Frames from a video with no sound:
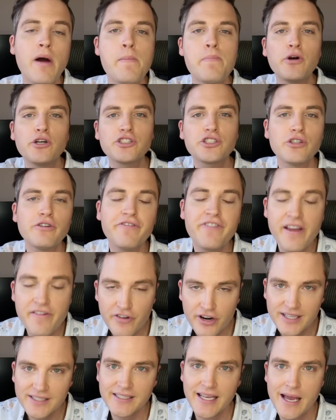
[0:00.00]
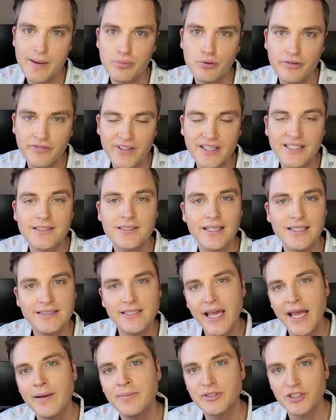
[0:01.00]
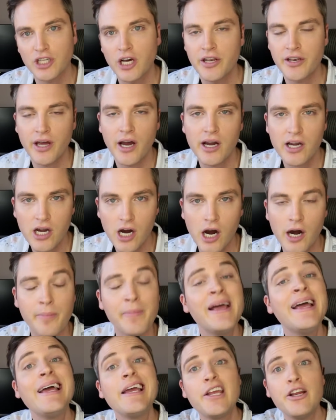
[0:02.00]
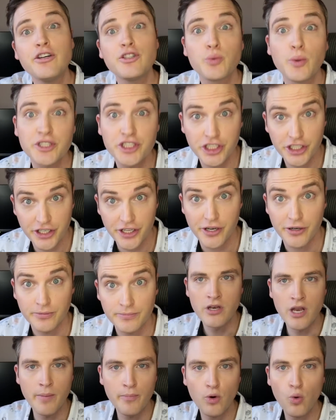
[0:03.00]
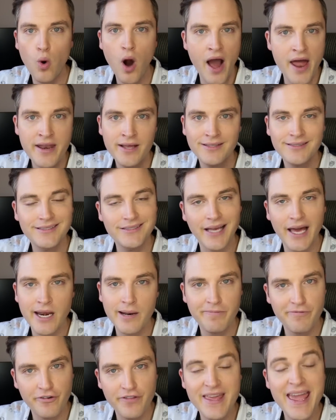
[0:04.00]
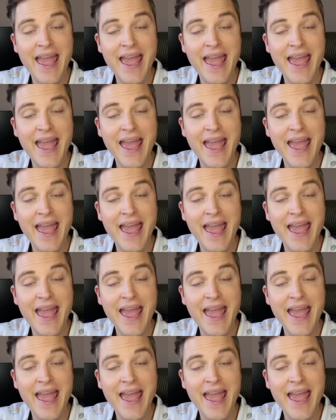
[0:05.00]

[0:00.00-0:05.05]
My personal favorite example of this is Amazon.com. Here's what you do. Number one, sign up for